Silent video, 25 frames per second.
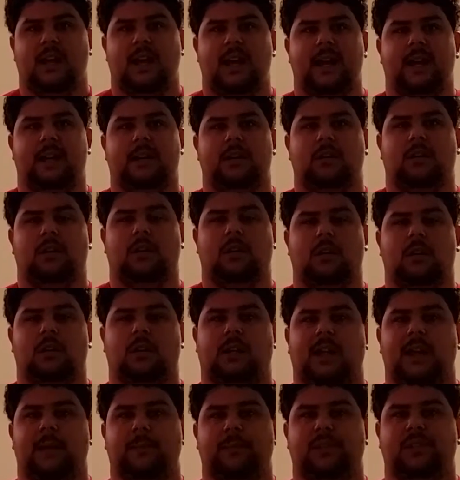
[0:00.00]
at our
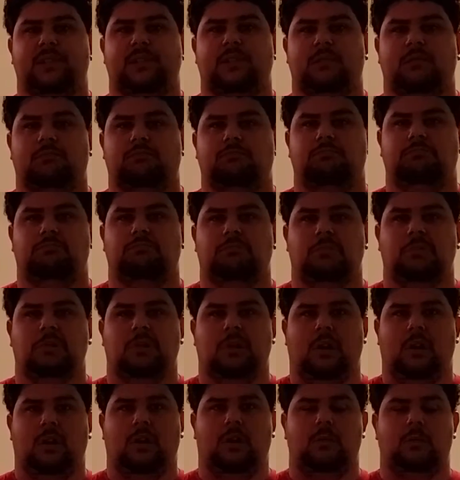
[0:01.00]
campus
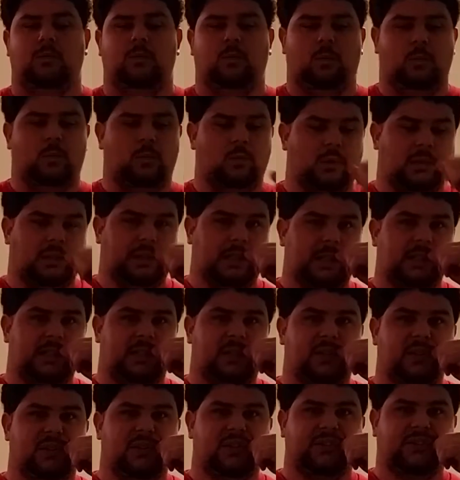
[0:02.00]
related
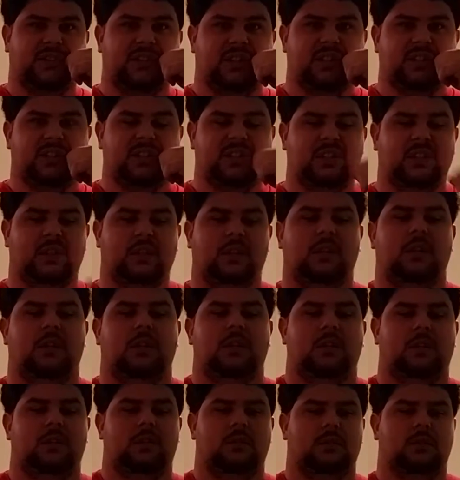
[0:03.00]
to Nerf guns.
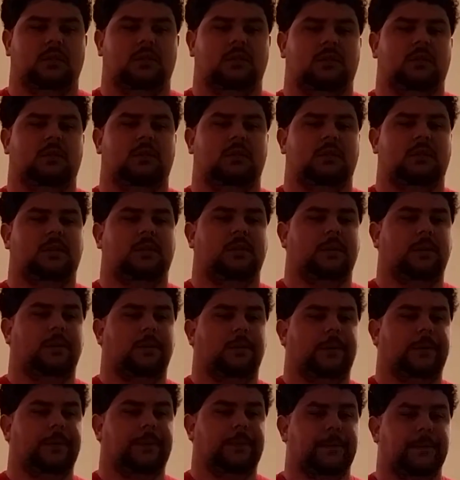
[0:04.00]

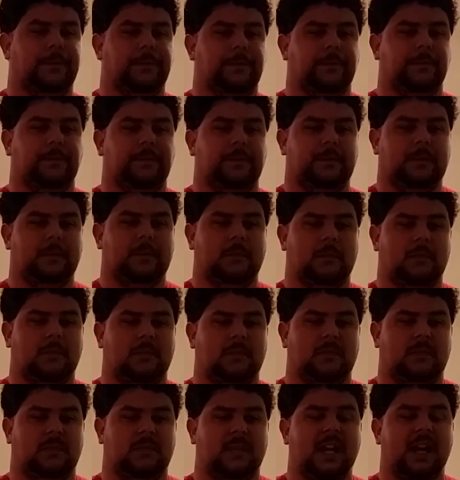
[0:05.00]
So
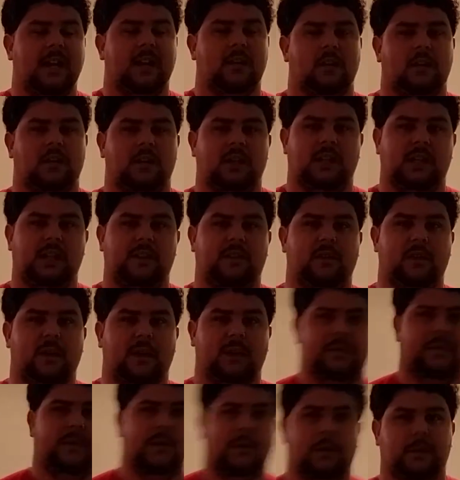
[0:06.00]
yeah, if you
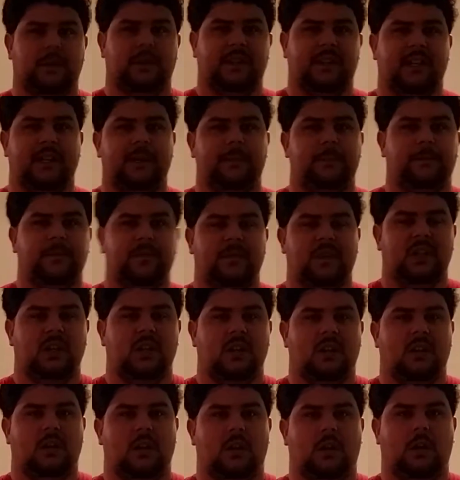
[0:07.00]
had fun with that,
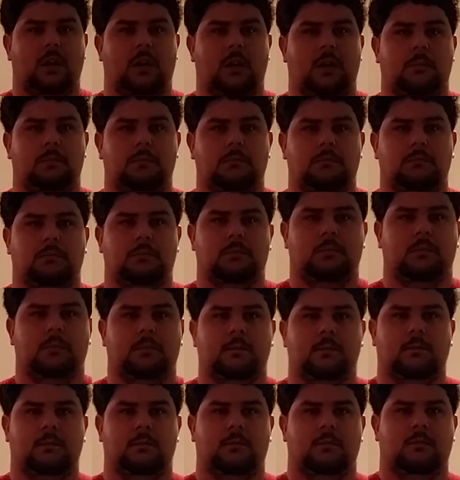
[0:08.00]
you
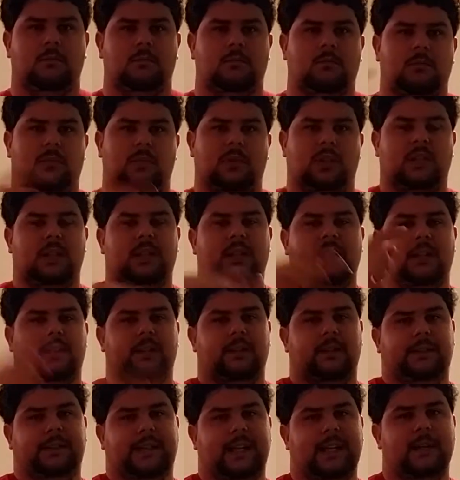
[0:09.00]
can hit
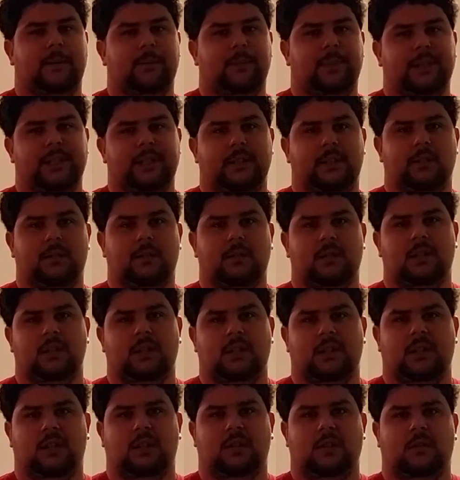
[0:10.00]
the like button
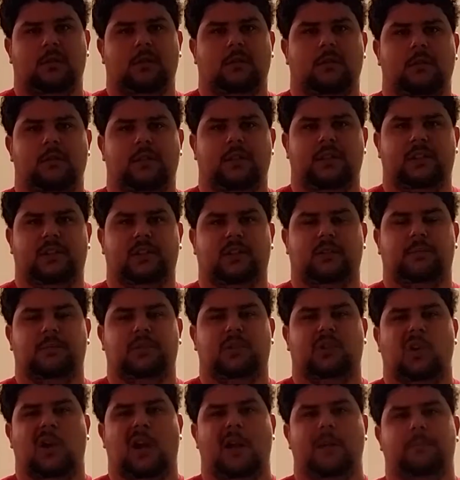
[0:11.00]
or the
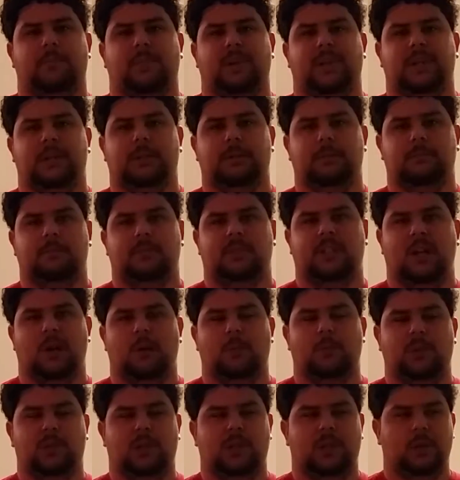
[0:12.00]
subscribe button
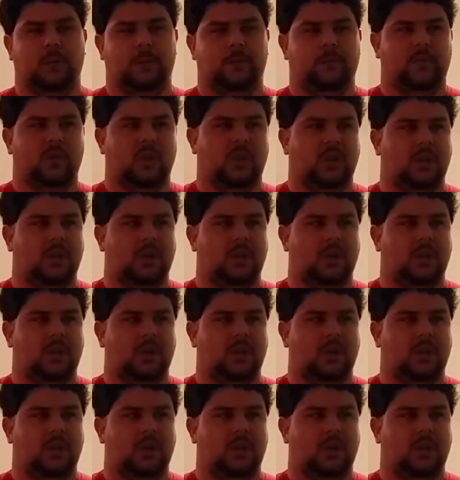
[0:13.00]
down below,